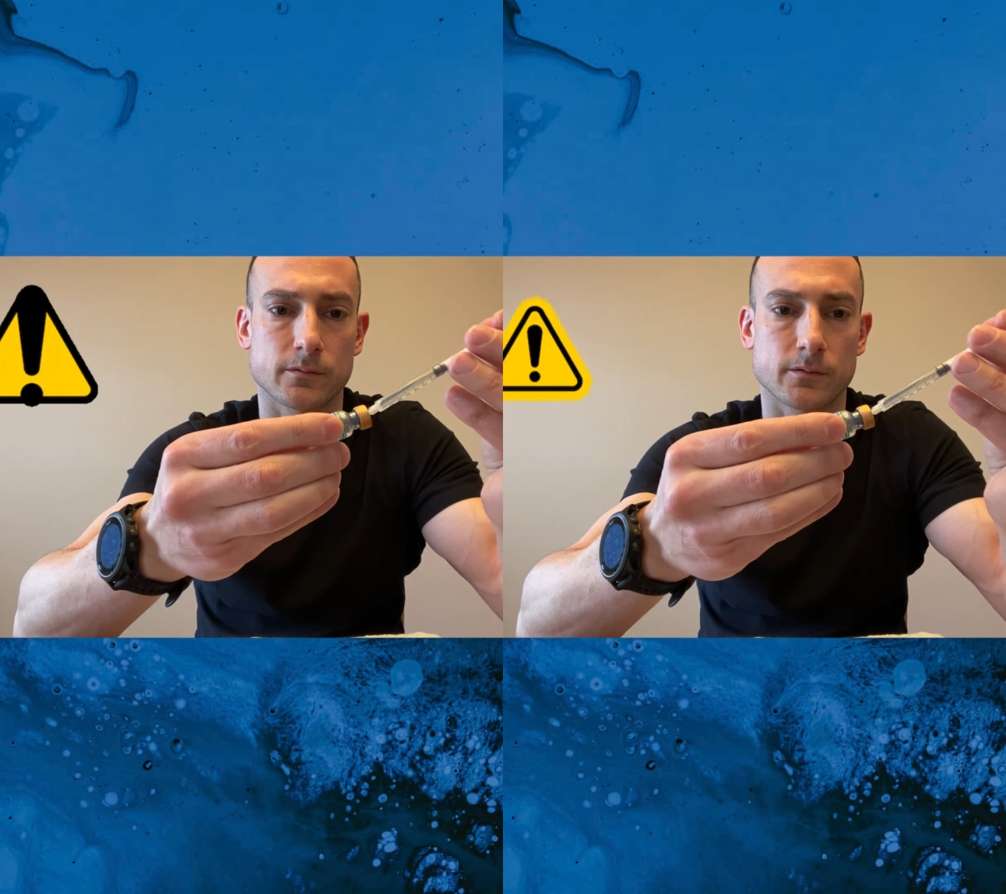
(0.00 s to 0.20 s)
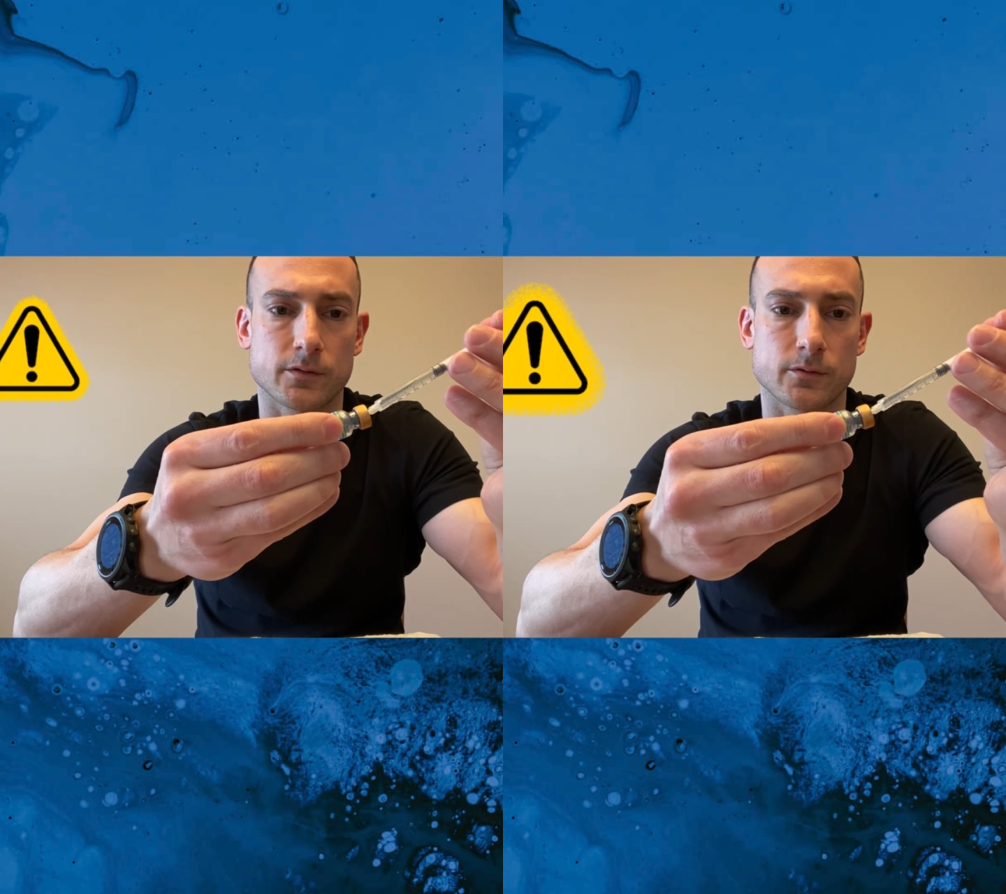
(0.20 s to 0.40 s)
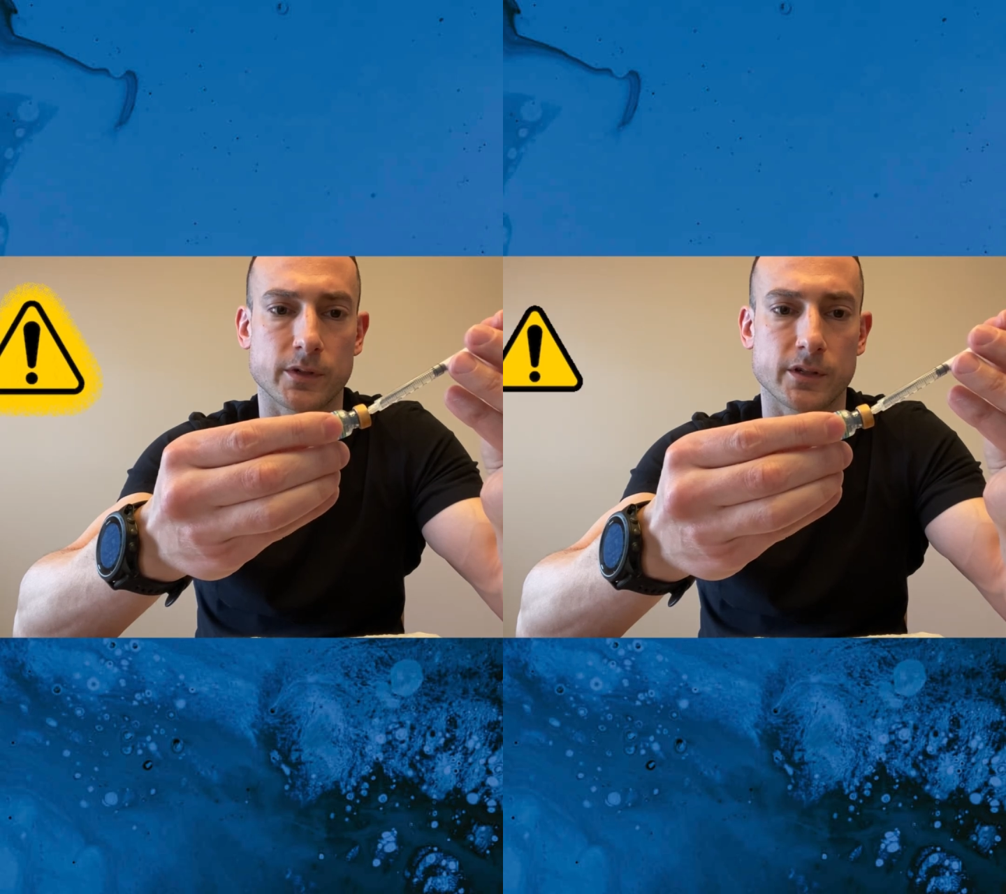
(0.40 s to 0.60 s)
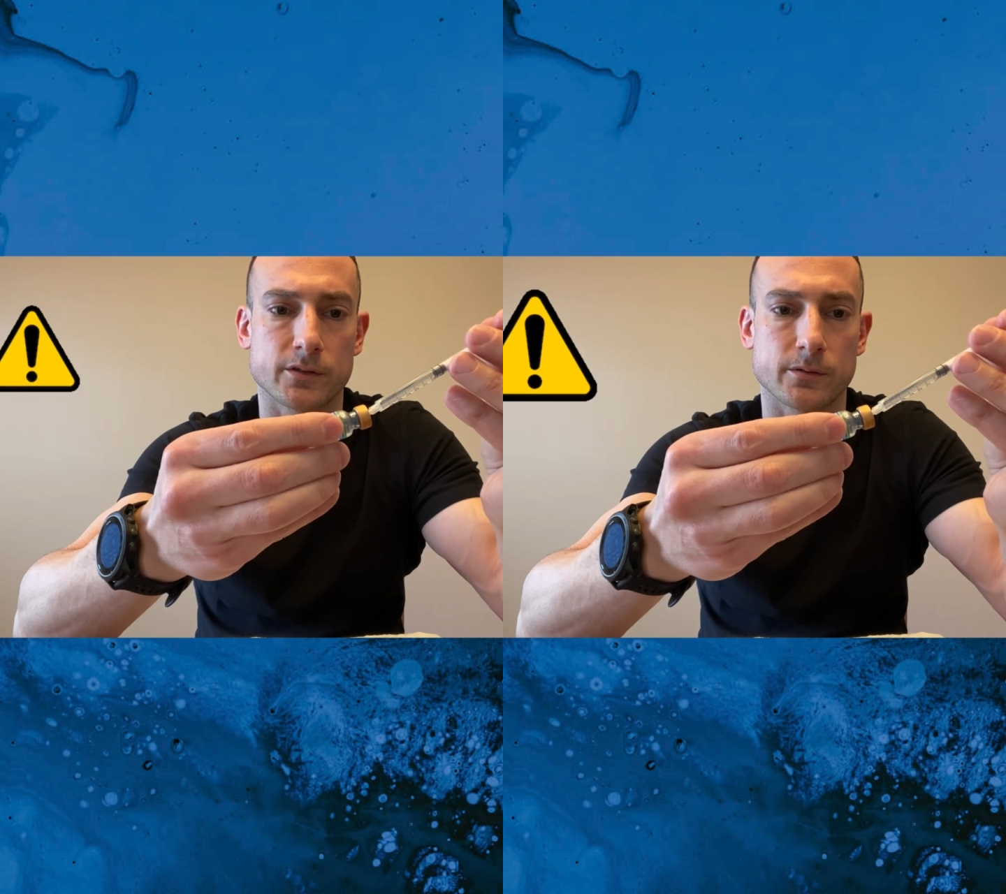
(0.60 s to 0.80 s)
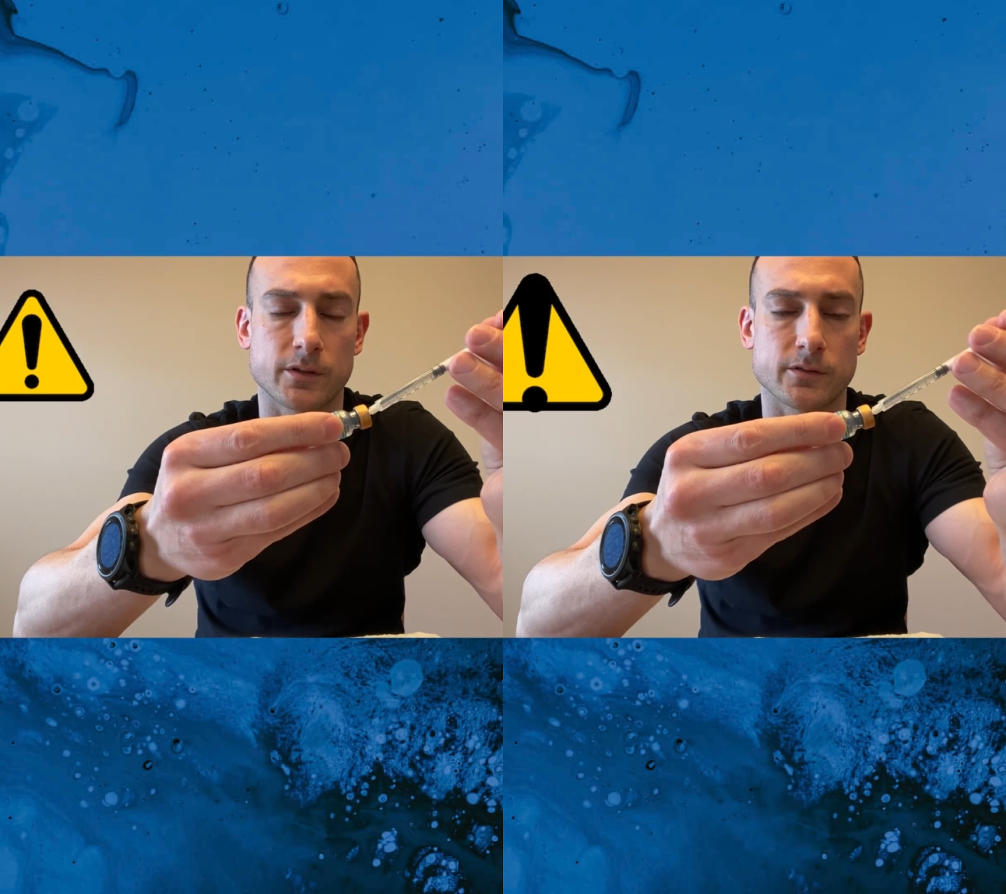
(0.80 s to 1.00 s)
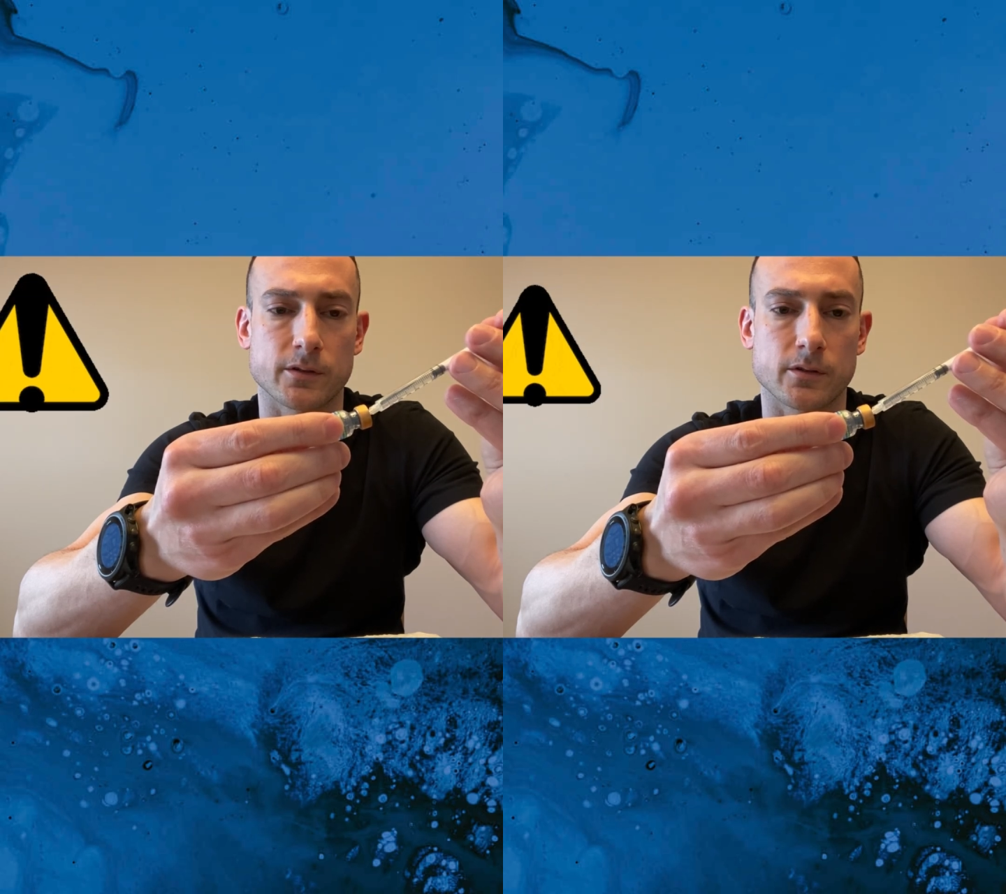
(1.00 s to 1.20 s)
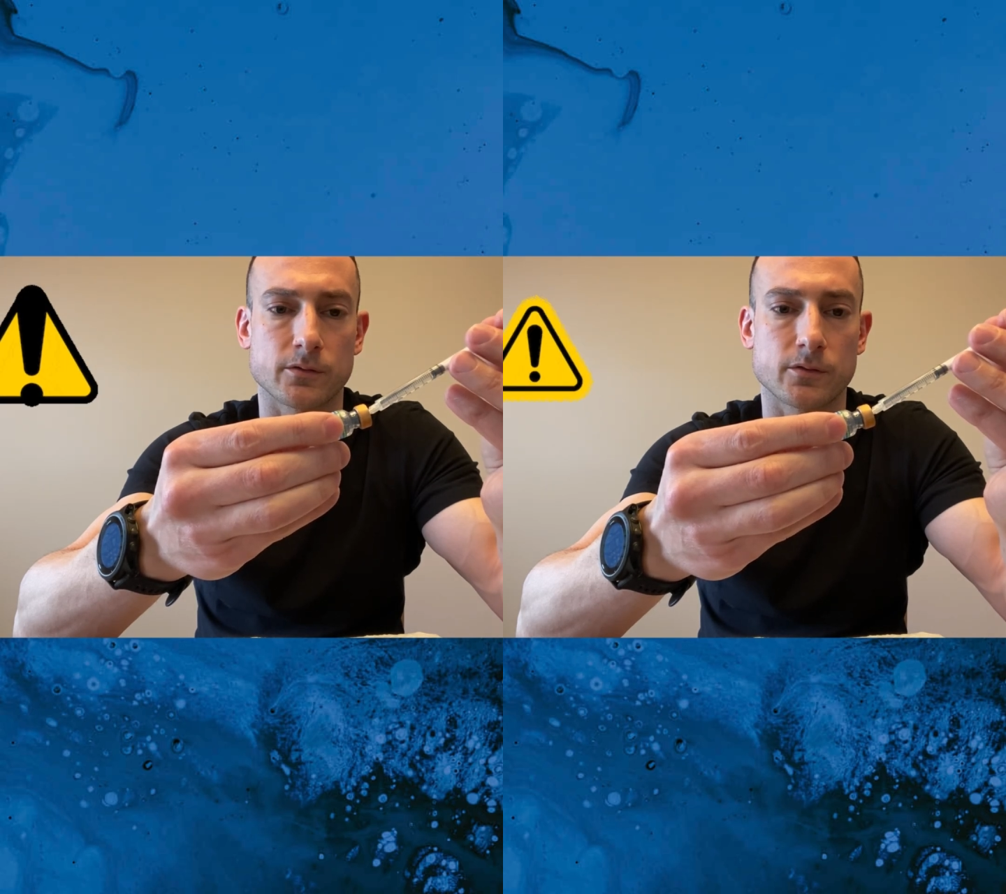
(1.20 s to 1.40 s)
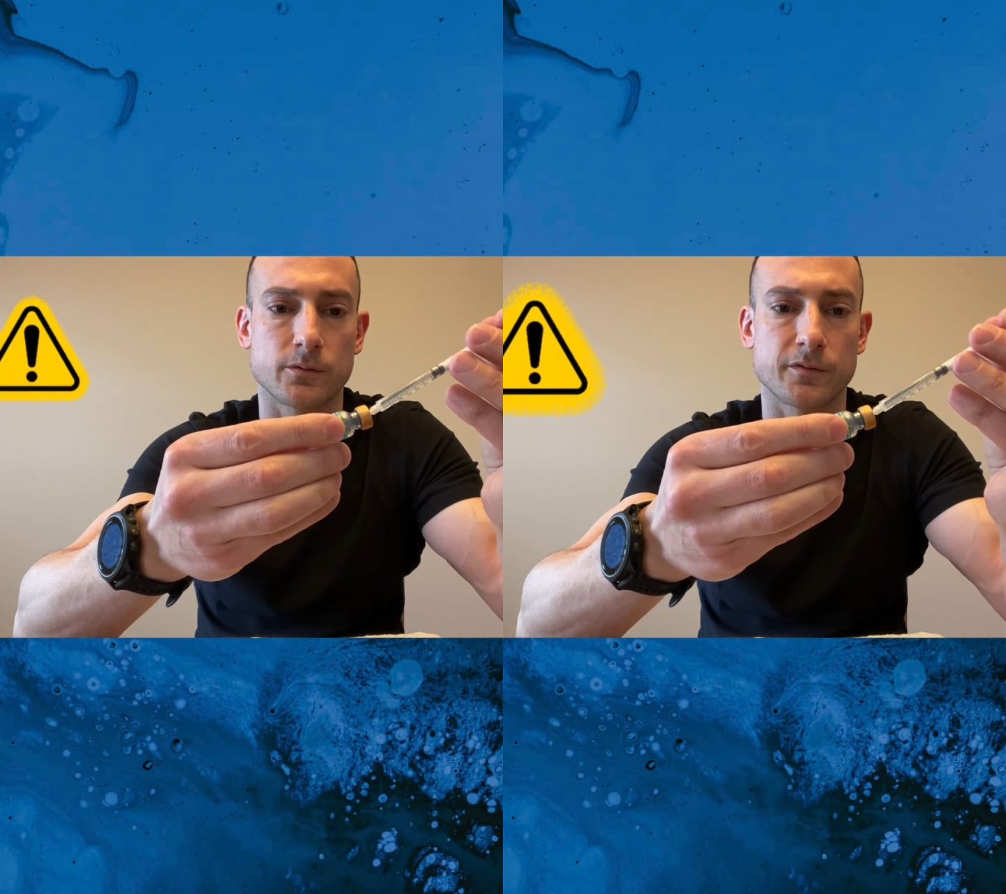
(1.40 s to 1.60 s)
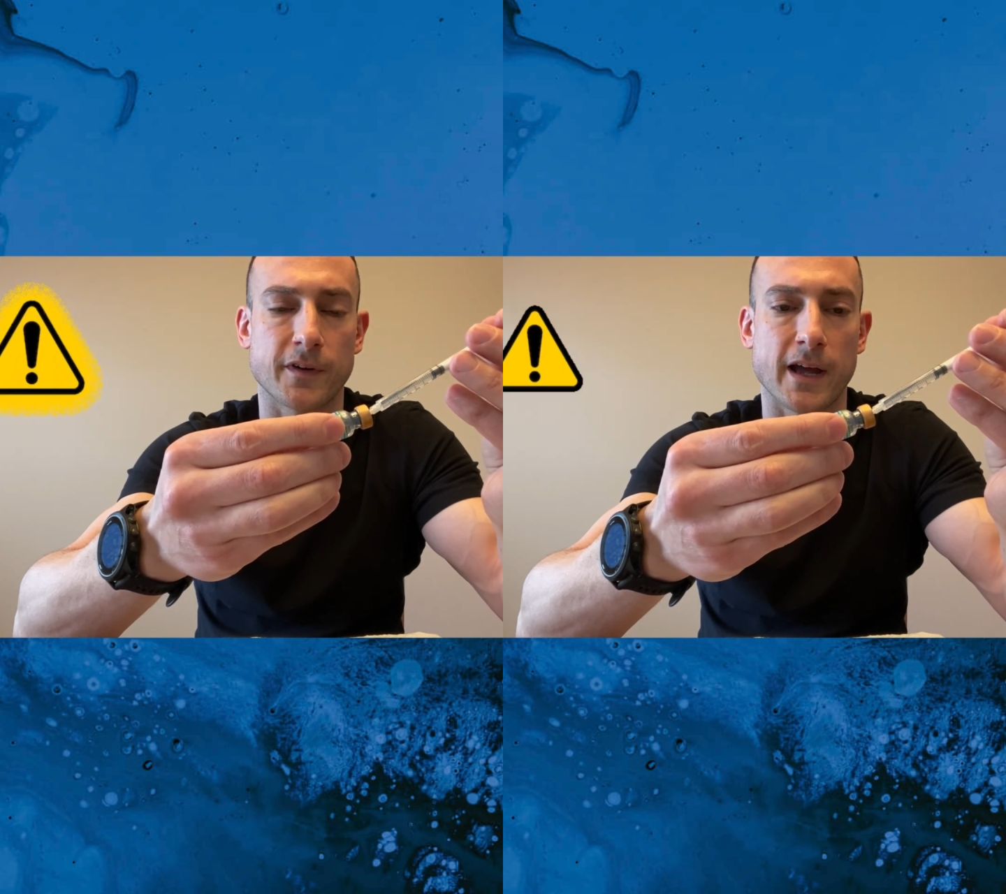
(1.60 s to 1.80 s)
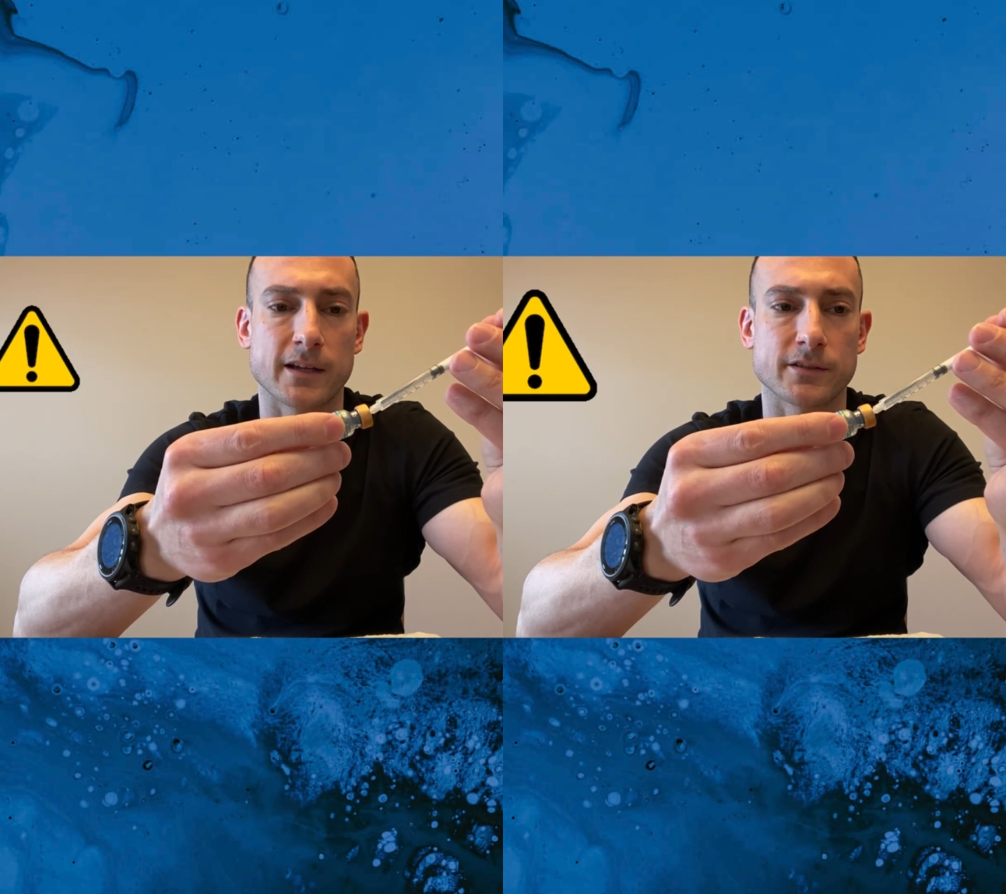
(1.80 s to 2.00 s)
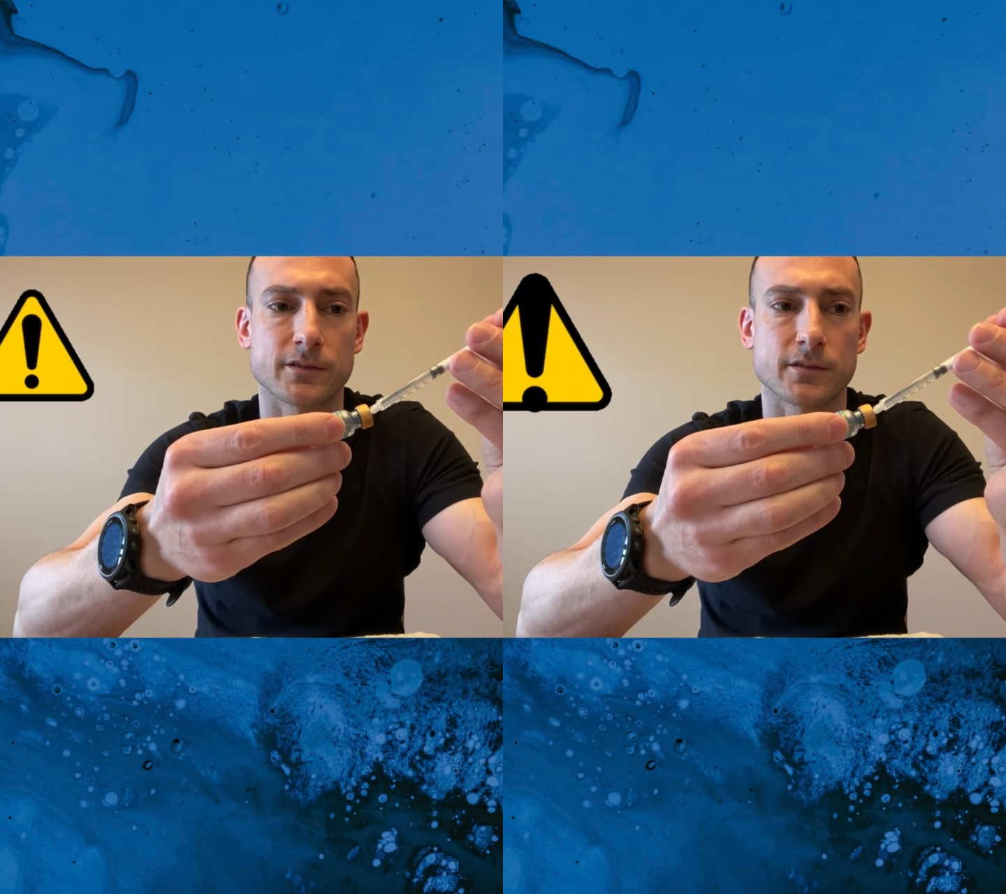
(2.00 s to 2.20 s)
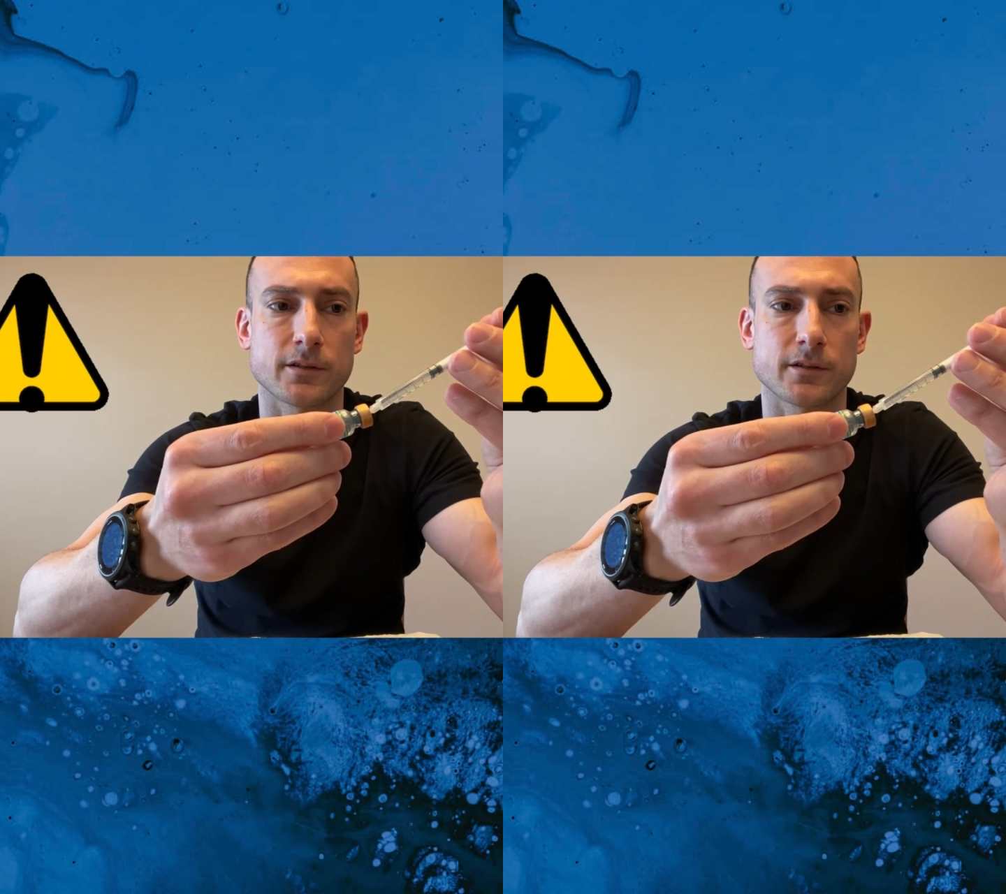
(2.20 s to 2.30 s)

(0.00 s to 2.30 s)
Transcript: squeeze so it doesn't go too fast.